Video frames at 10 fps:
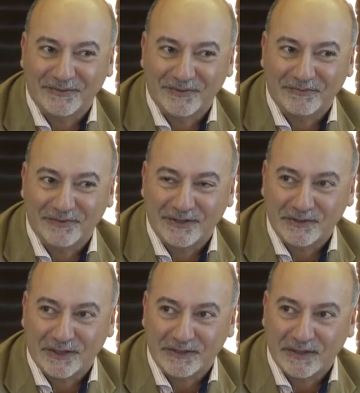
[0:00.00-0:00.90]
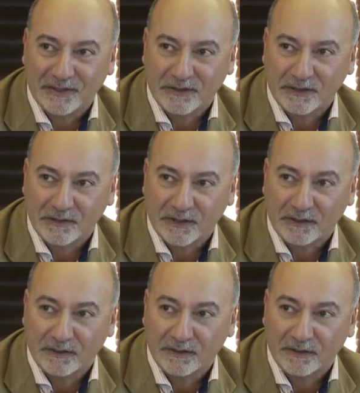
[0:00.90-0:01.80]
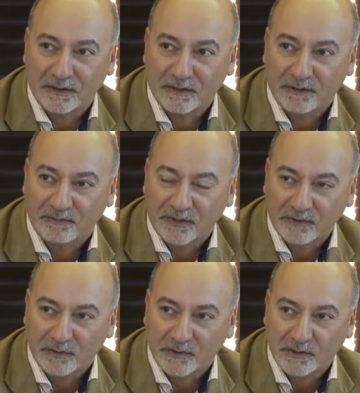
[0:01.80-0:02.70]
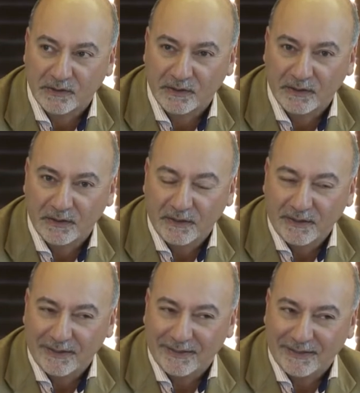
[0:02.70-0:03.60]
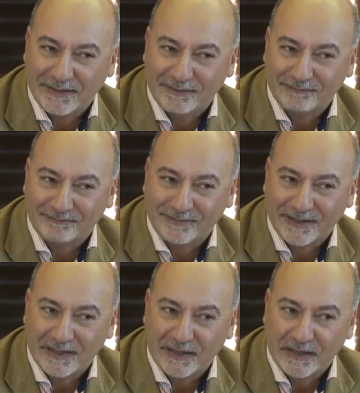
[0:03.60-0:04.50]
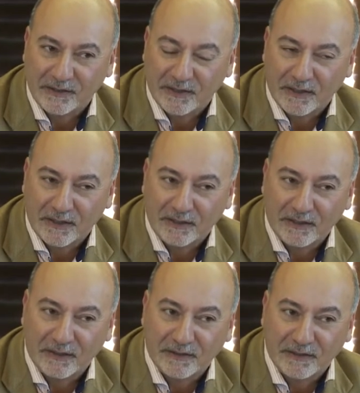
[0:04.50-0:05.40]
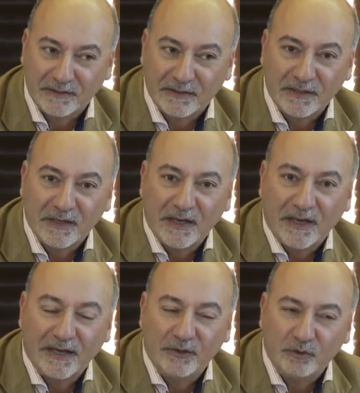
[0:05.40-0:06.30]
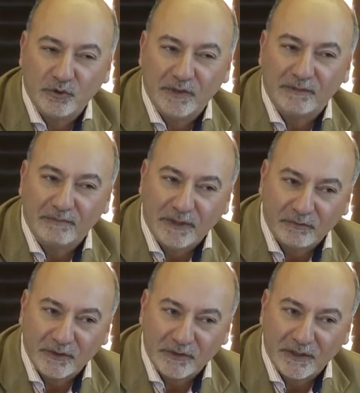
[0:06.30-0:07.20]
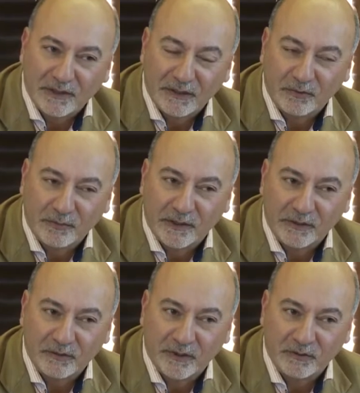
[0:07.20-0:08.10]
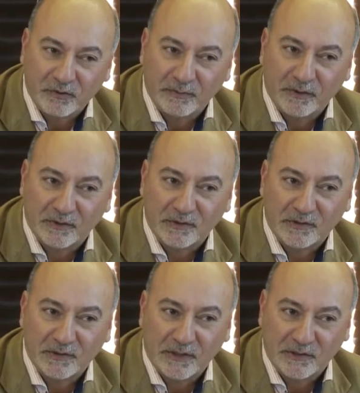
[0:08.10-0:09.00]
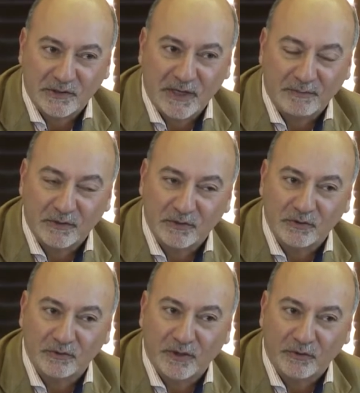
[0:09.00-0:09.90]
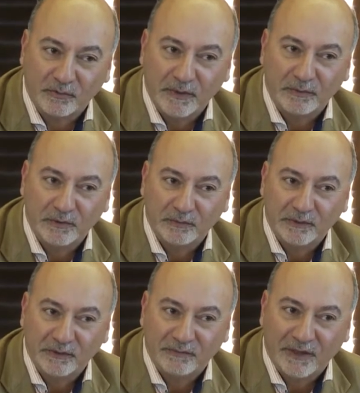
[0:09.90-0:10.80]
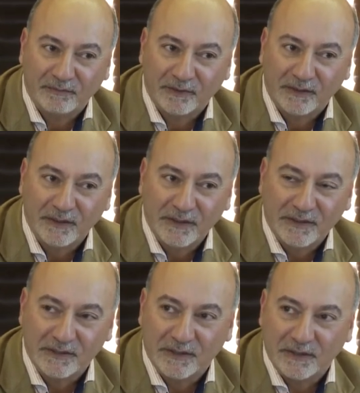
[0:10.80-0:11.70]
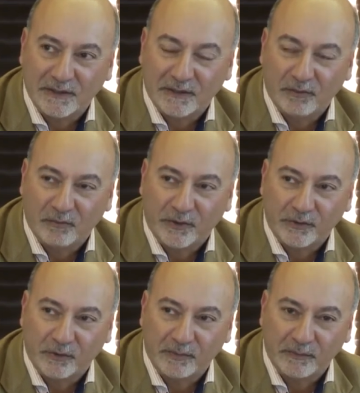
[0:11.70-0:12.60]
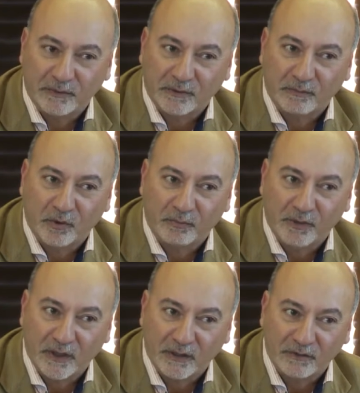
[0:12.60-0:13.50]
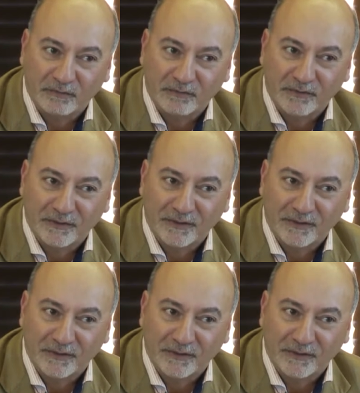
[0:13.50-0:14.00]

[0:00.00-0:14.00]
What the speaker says: if he doesn't get taxed on his investments. And I guess I know you didn't mean what you said. I think you were probably trying to attribute this as a statement to other people who believe that. But this idea that wealthier people are more productive,